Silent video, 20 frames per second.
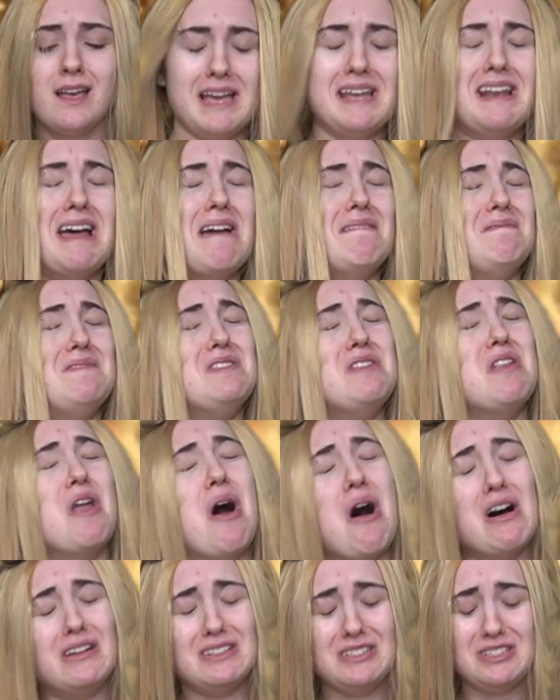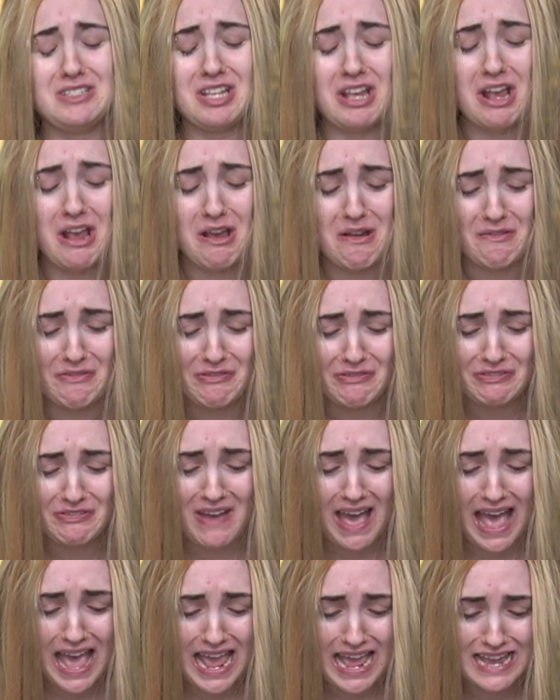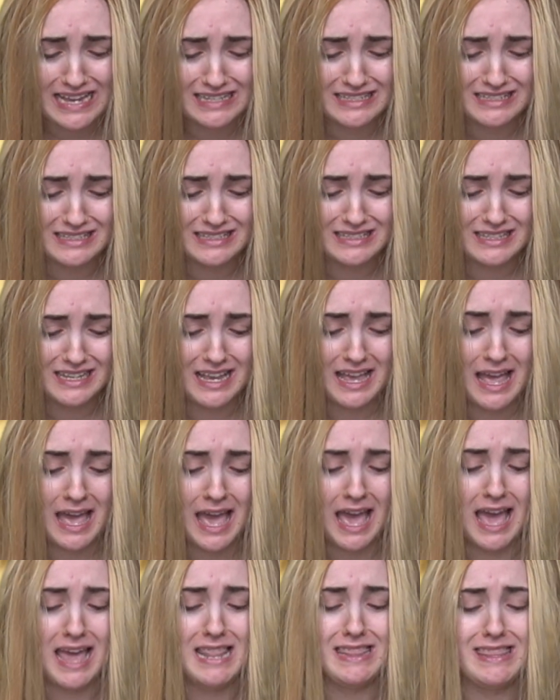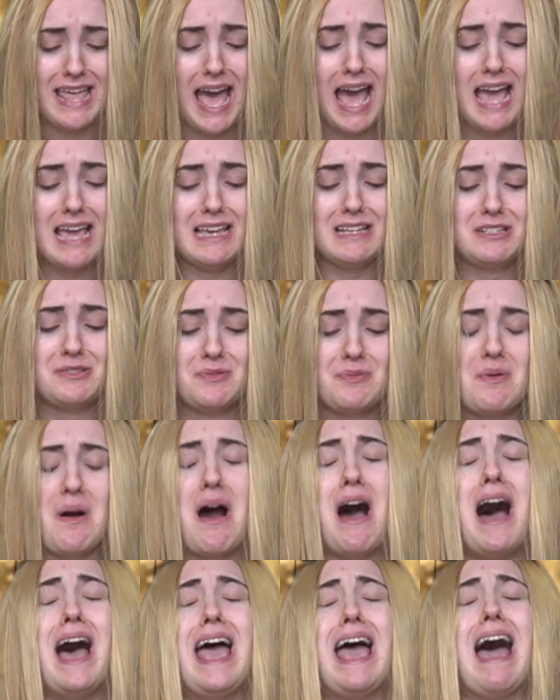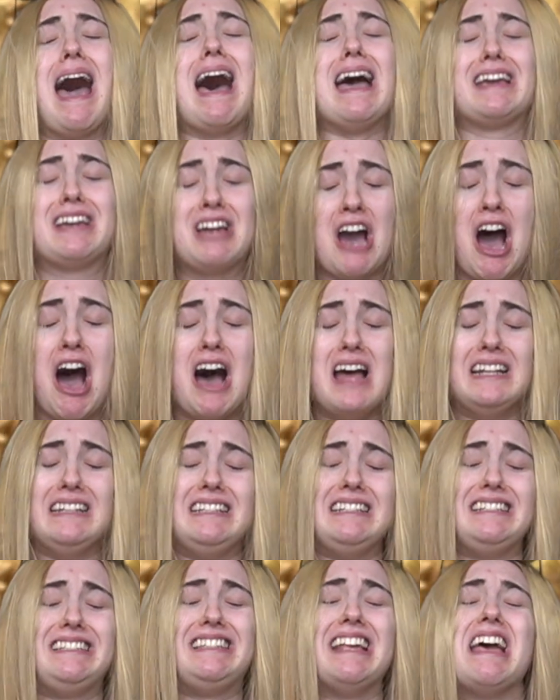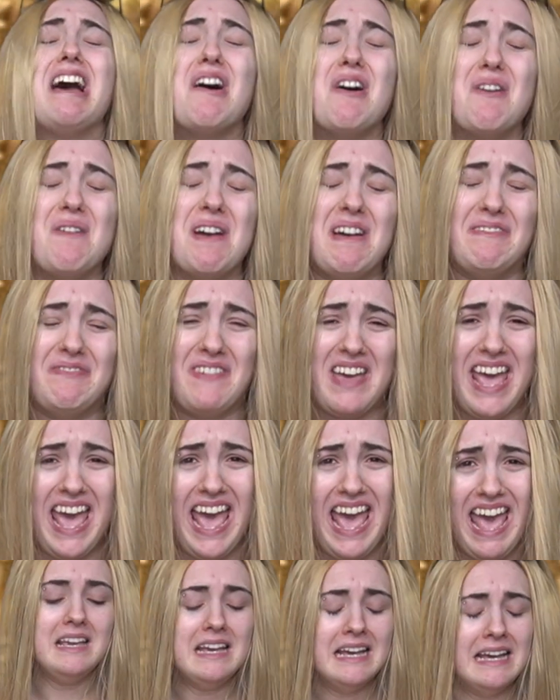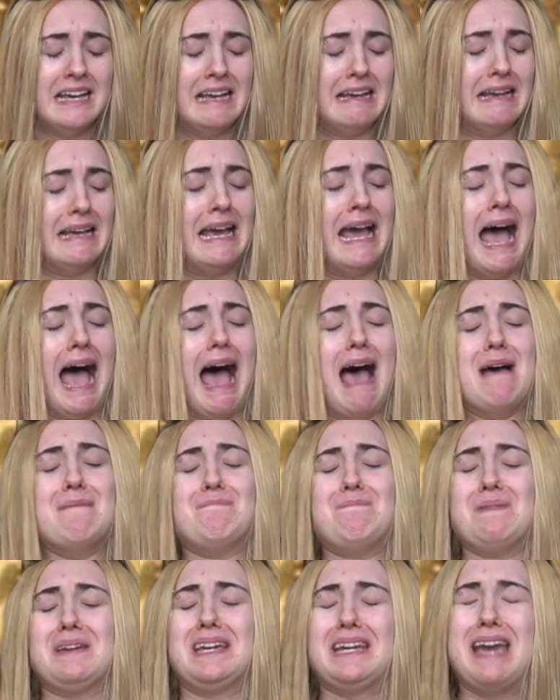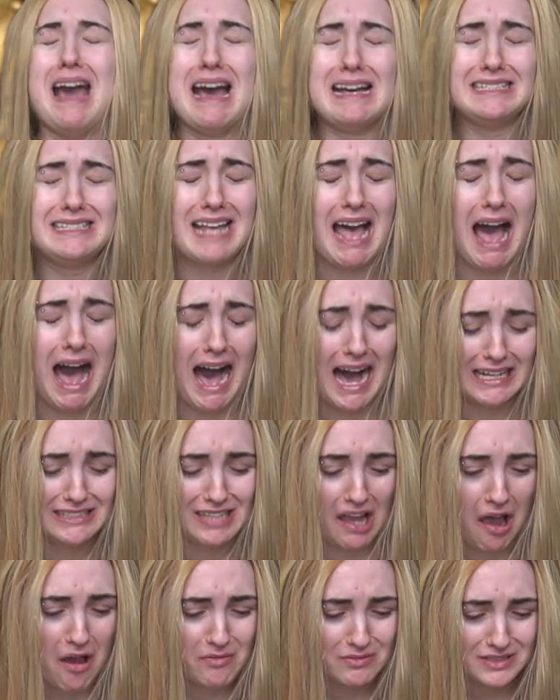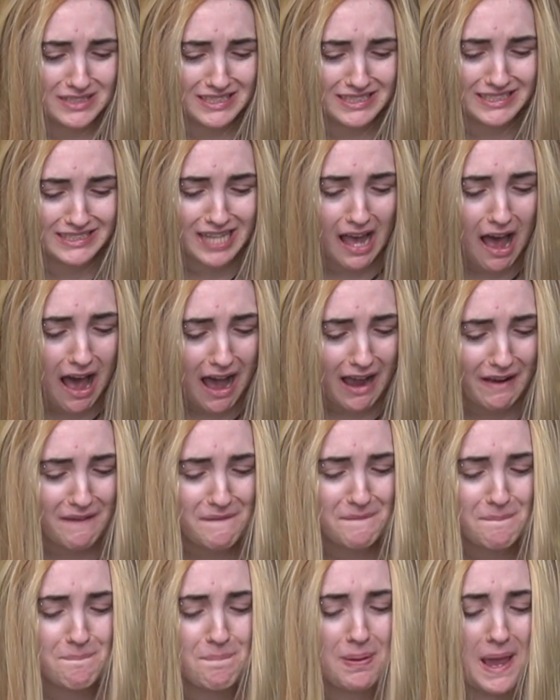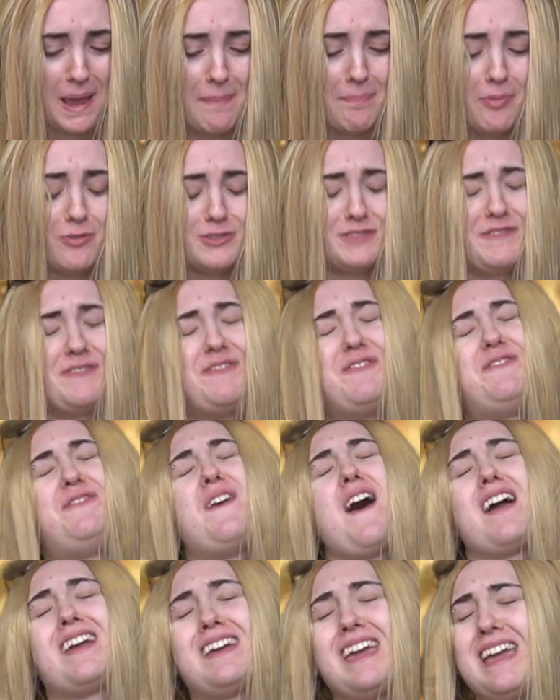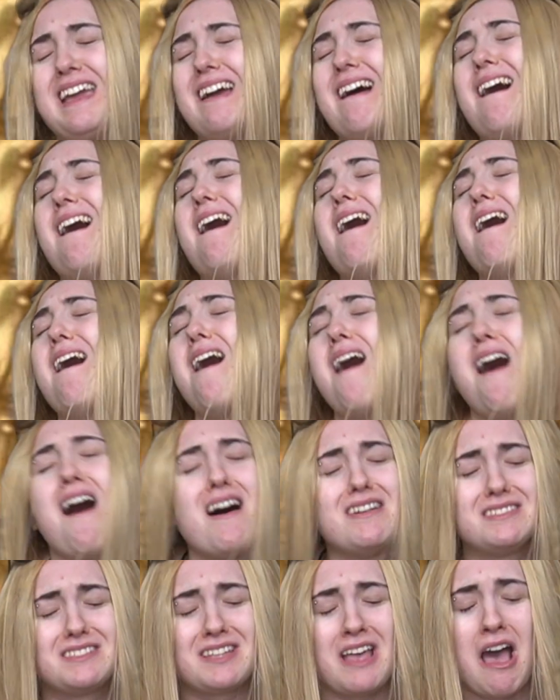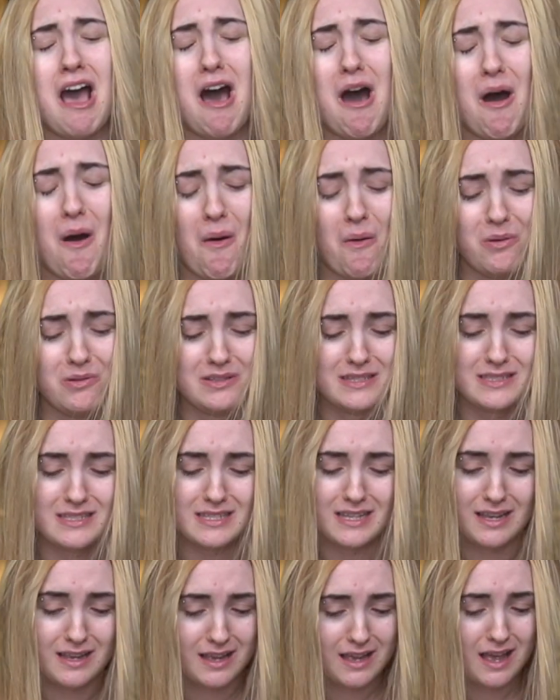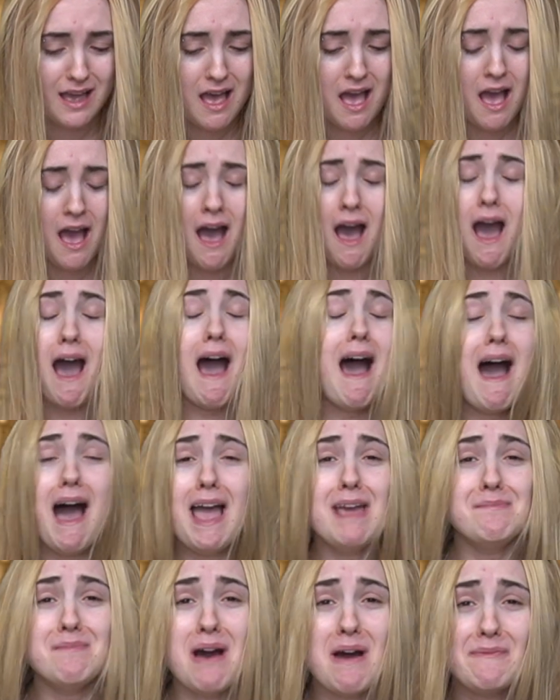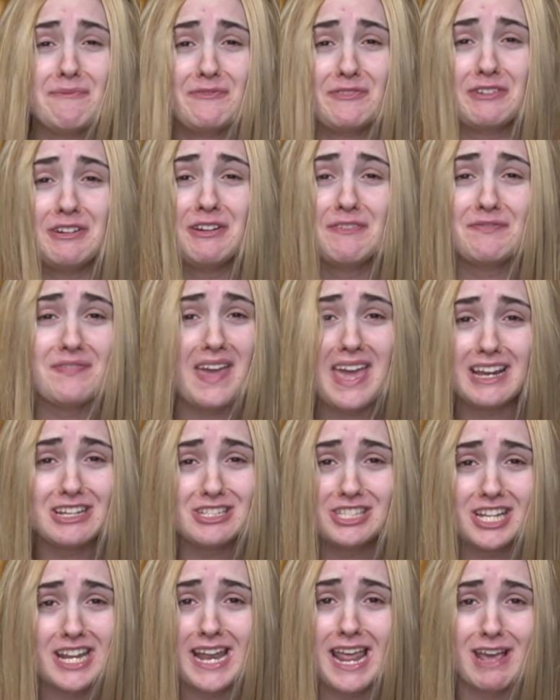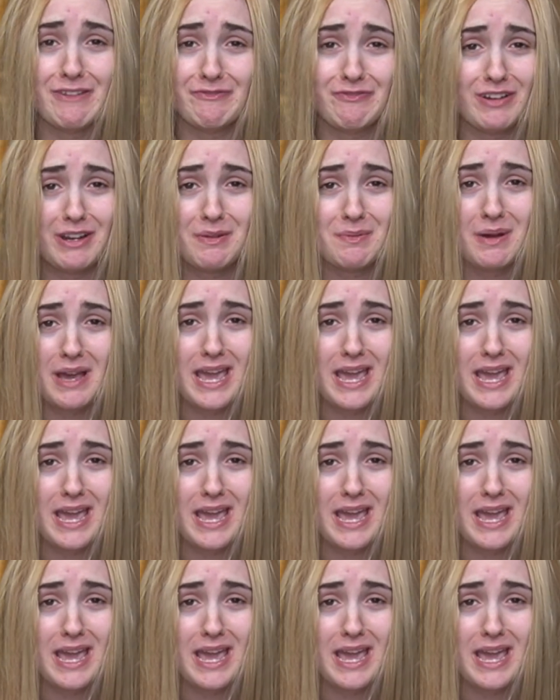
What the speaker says: And I'm not two-faced. And that is why I can't deal with it. And because I don't suck people's fucking assholes. I'm up for eviction every